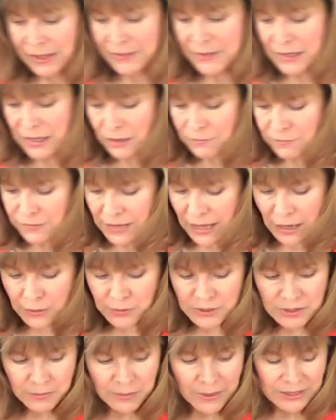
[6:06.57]
And then I
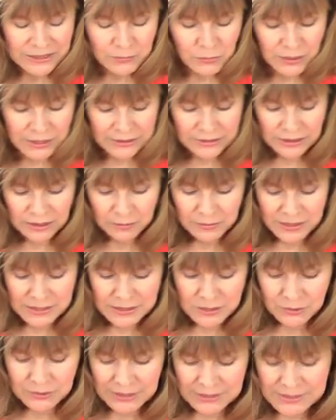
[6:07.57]
flour the bottom one a little
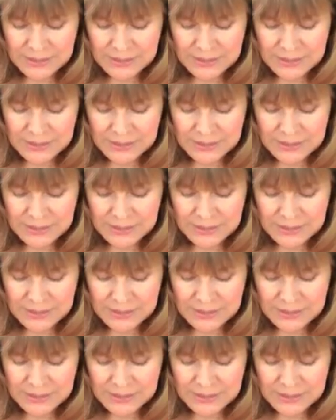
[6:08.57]
bit so it